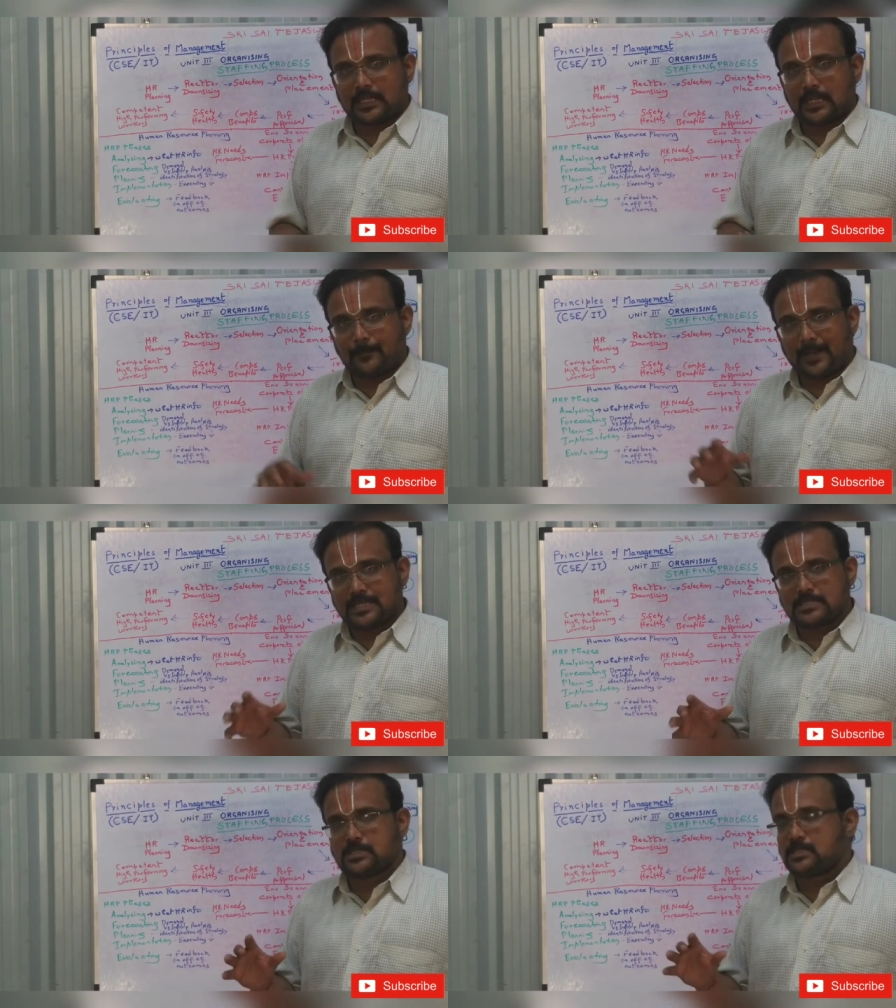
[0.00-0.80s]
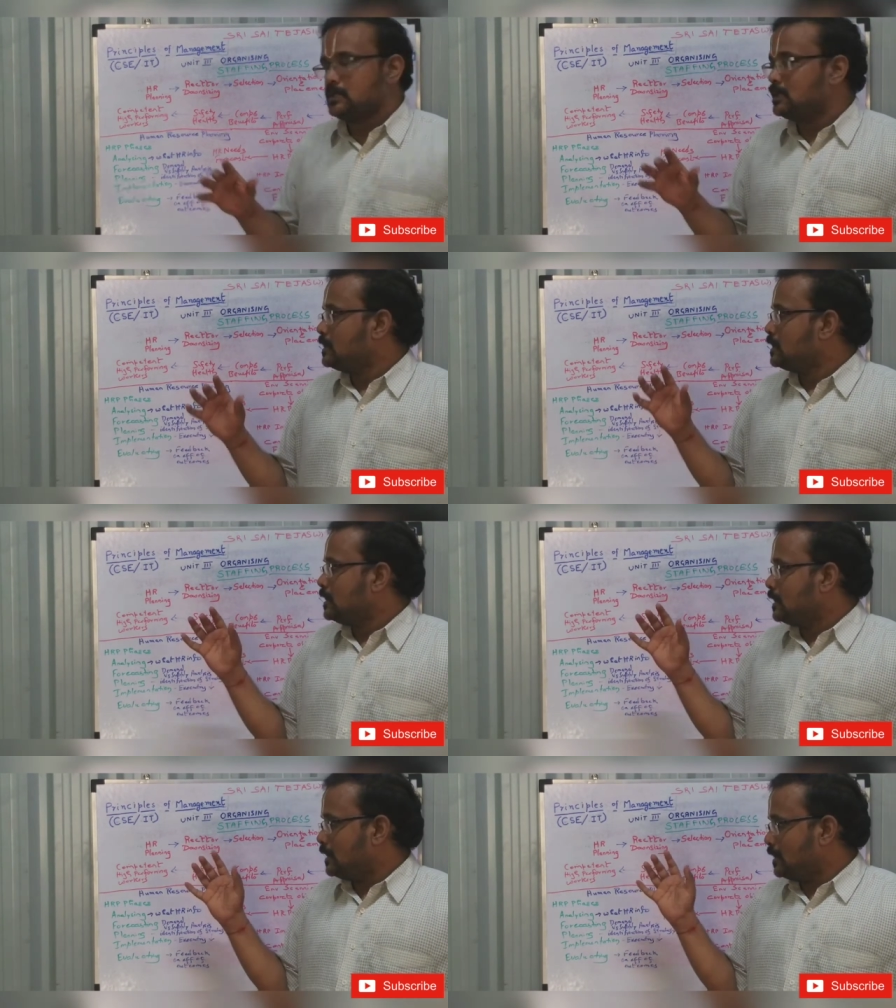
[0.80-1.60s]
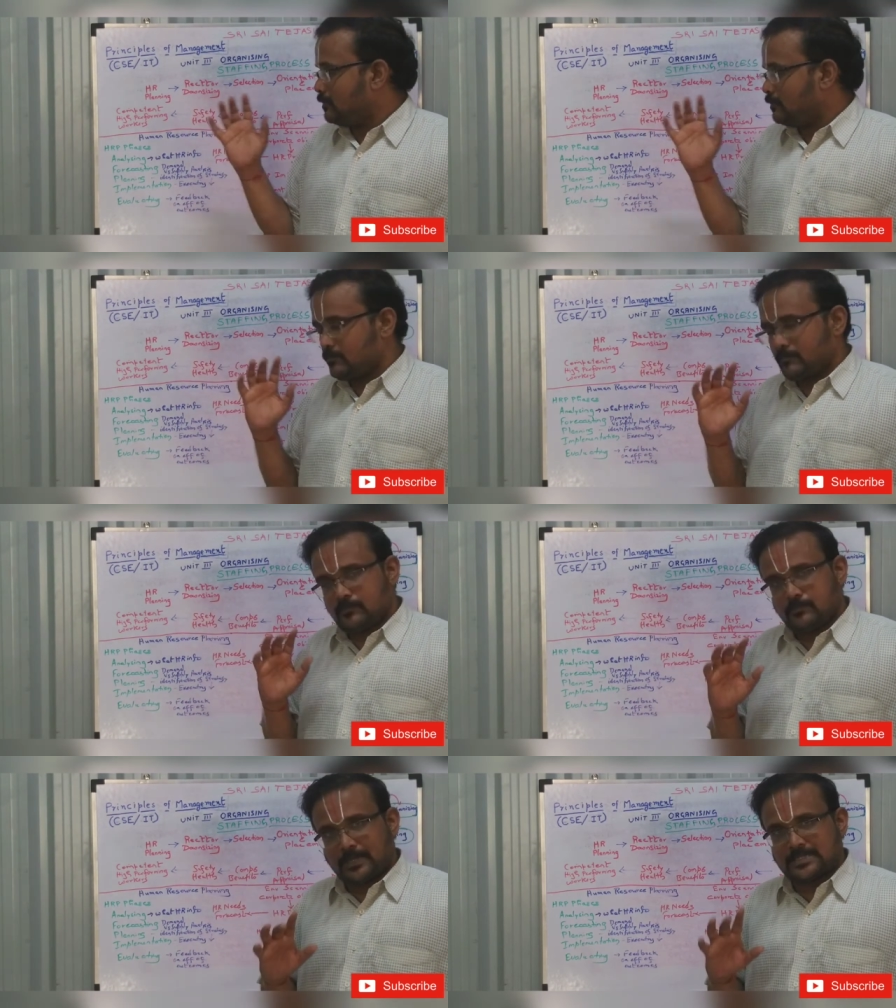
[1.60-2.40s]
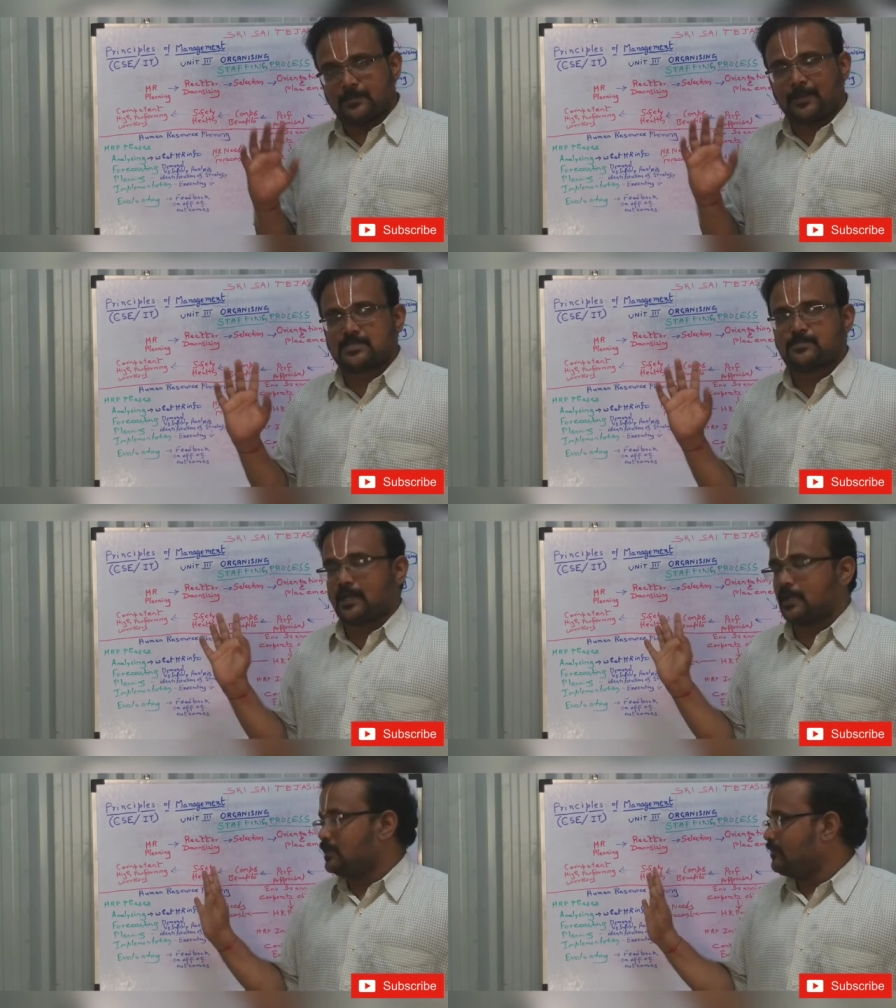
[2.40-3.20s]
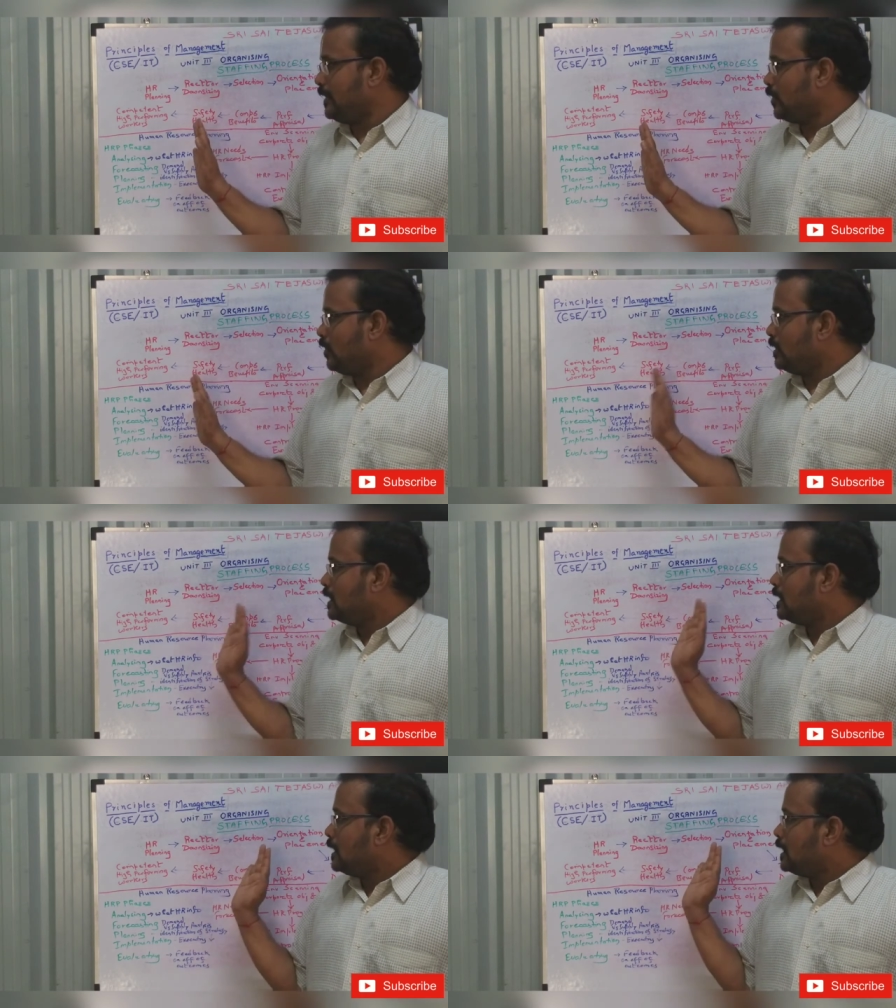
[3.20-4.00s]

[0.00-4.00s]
take a pause, press the pause button in the video,